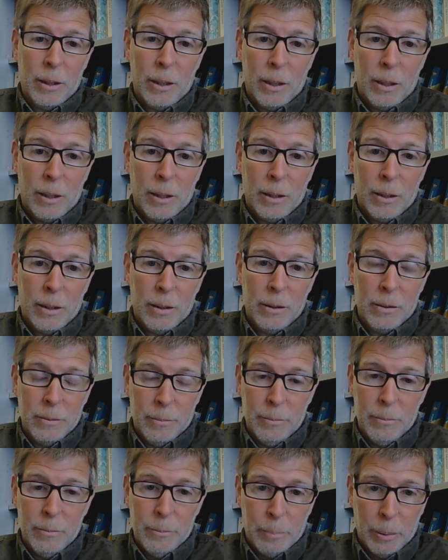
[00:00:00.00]
uh,
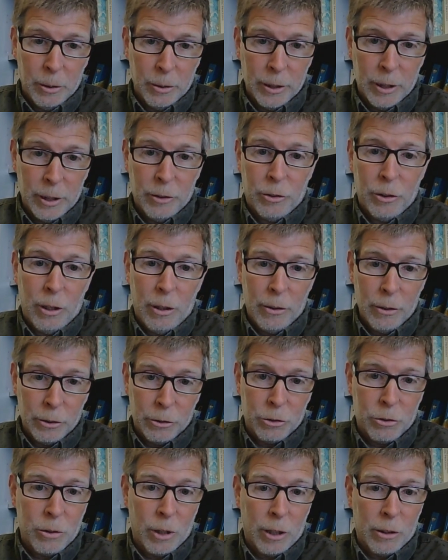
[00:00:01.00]
buildings and
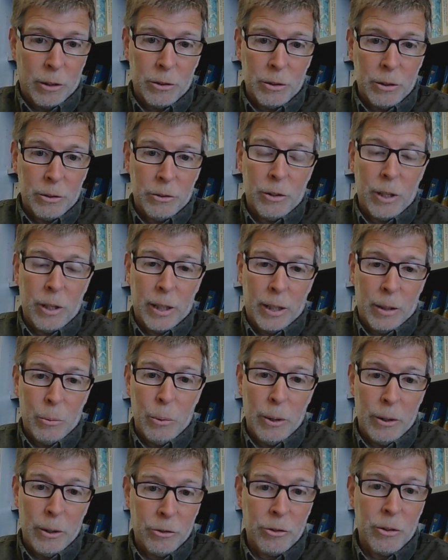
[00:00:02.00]
other structures that
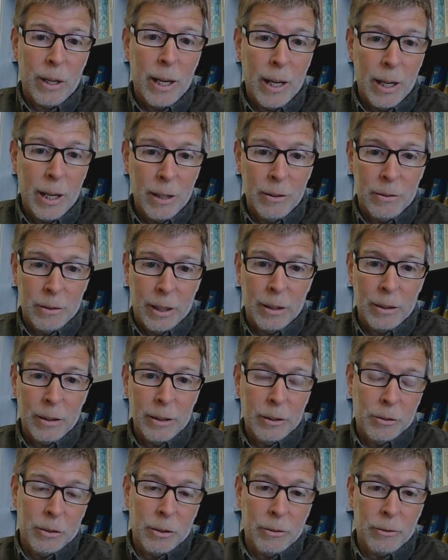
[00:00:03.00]
can withstand
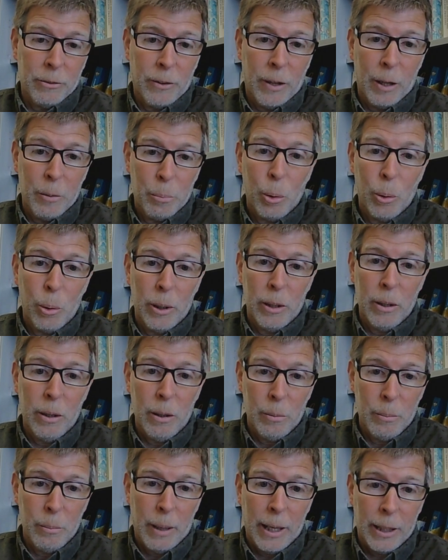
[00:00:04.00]
at least a
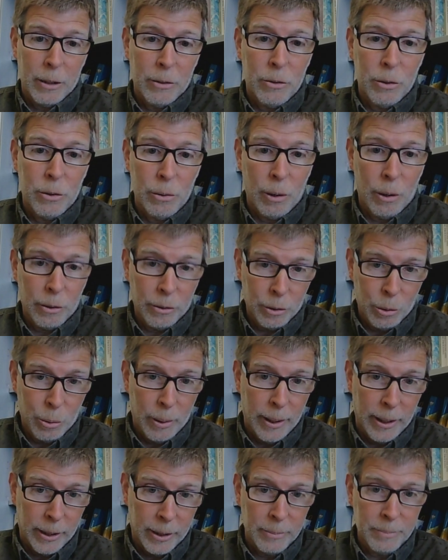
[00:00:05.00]
5.0 magnitude
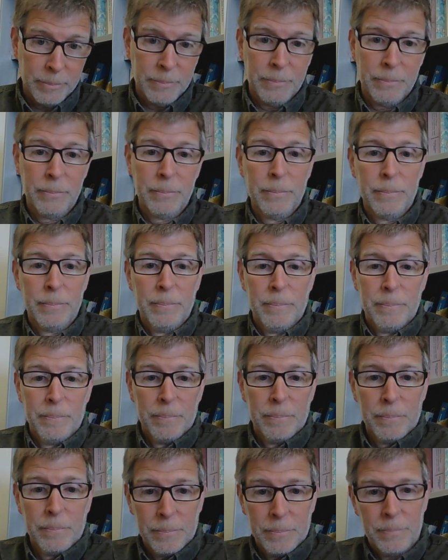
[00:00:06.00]
earthquake. Well,
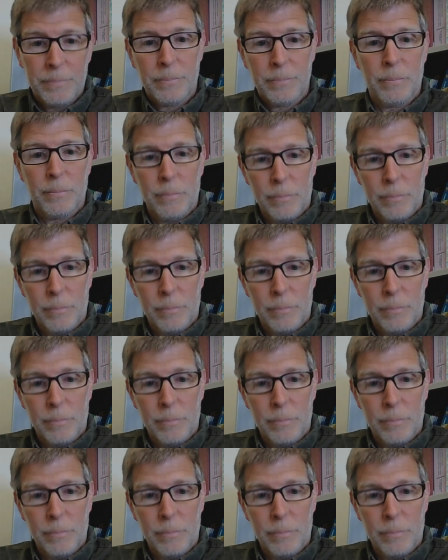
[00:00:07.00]
Matt, thank